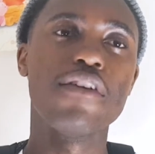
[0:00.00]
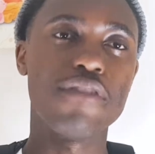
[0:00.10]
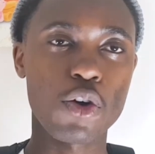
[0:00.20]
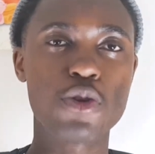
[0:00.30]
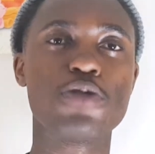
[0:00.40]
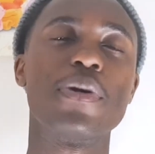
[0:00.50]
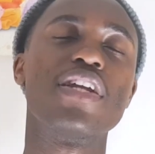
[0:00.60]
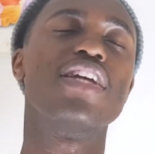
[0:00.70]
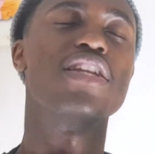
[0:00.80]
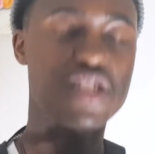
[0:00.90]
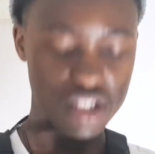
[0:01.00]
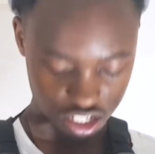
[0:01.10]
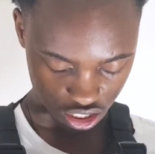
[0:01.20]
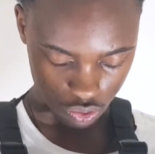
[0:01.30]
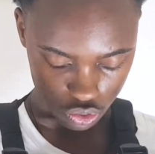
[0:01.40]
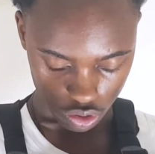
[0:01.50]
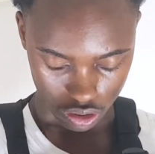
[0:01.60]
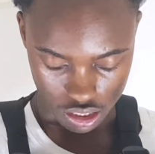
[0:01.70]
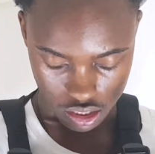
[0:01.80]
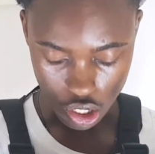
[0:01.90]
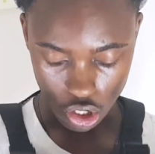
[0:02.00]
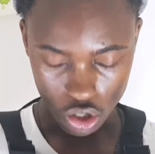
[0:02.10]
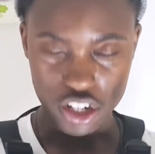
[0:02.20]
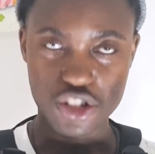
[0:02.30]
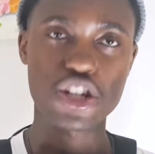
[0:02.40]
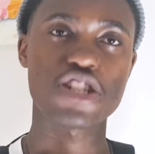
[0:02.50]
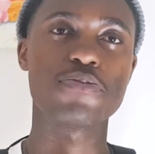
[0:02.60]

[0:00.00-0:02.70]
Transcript: that I was spending $600 on a chest